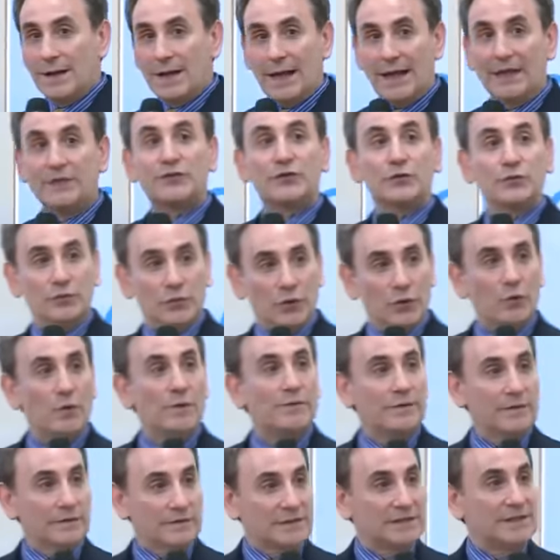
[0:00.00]
As you know,
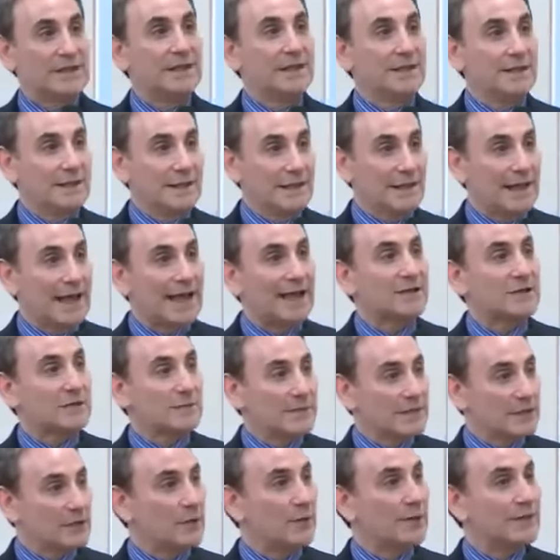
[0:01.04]
if you've seen the
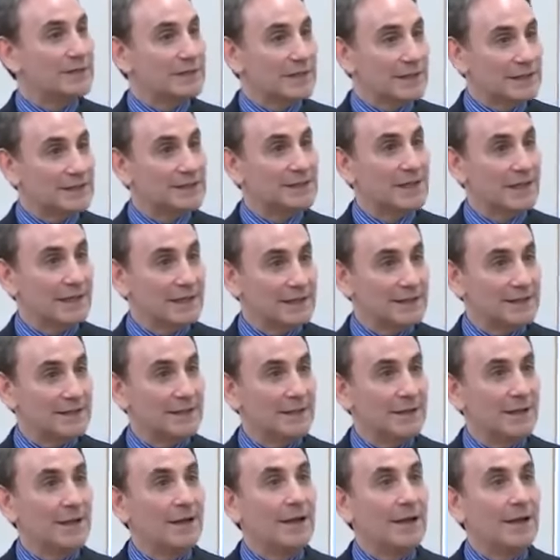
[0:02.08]
Atomy USA site,